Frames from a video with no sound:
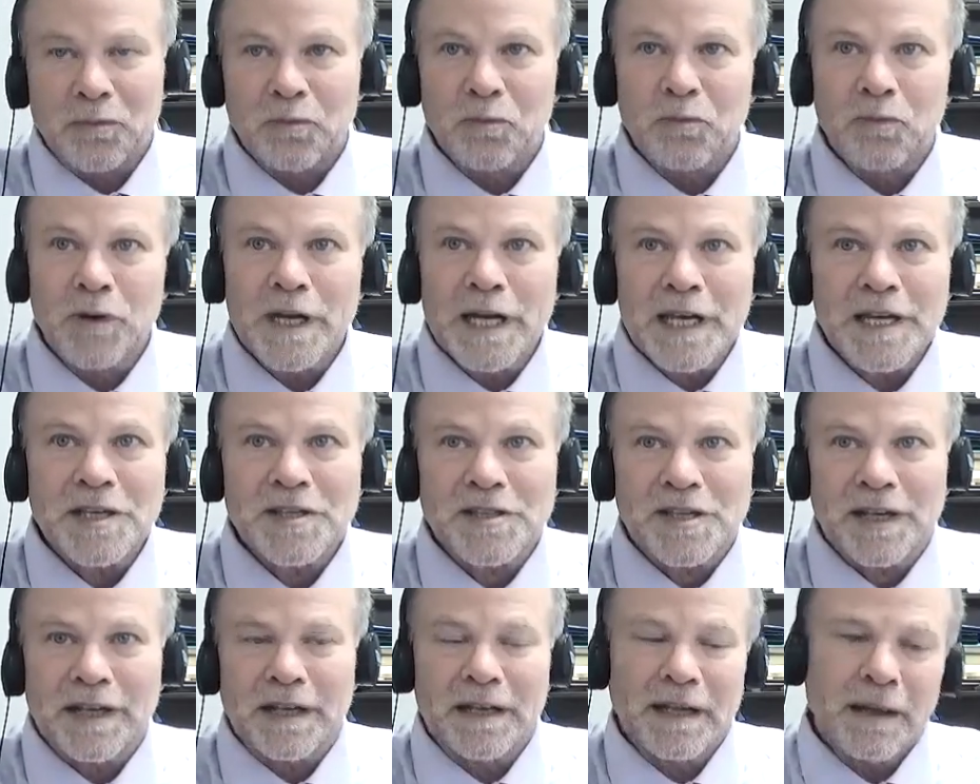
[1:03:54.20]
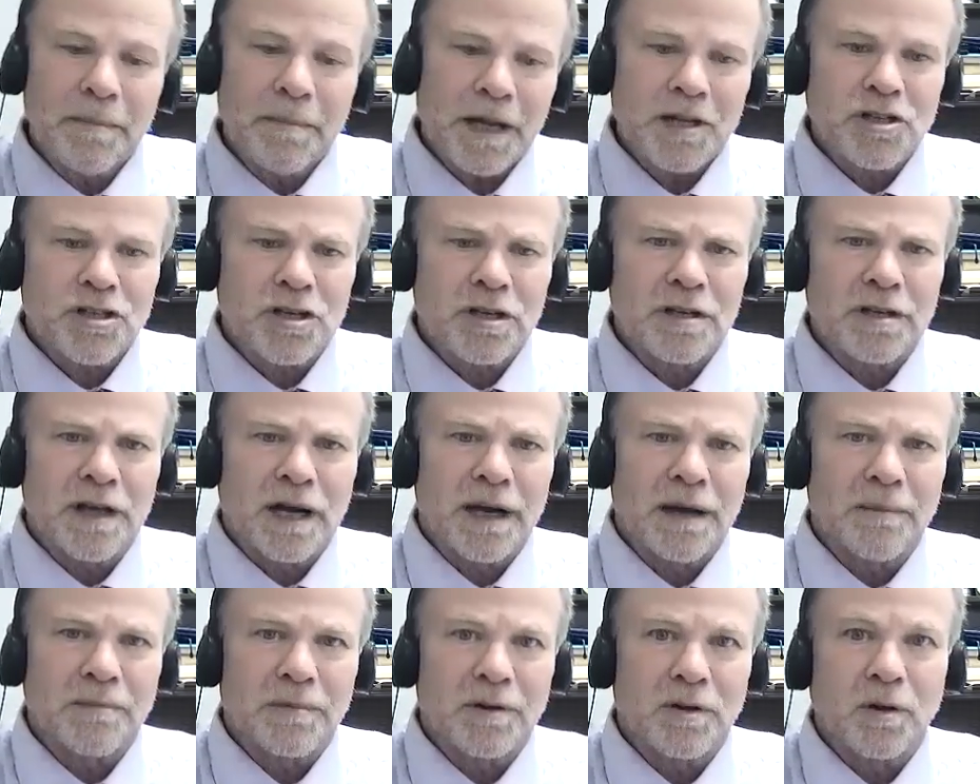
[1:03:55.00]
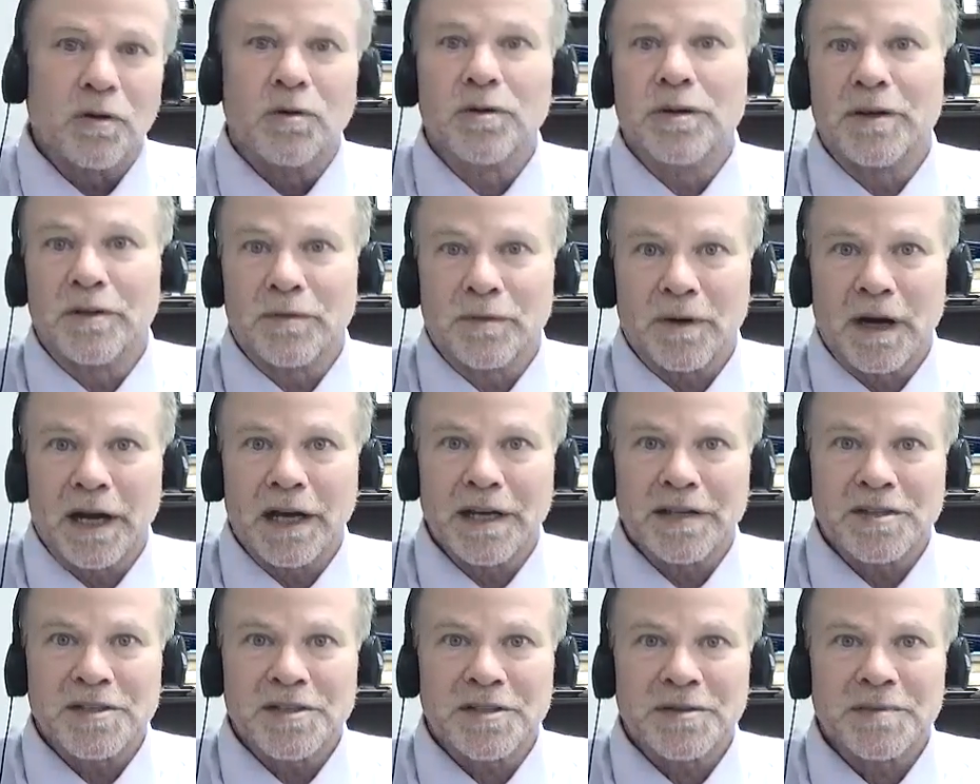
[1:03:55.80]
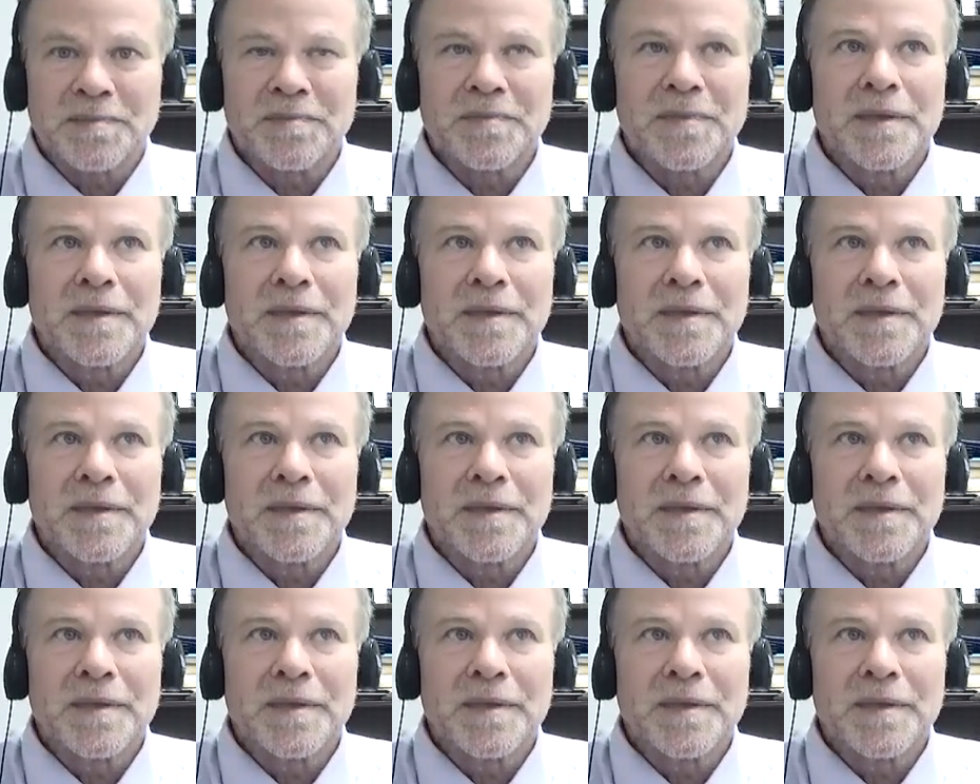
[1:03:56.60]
reason they mentioned golden rice,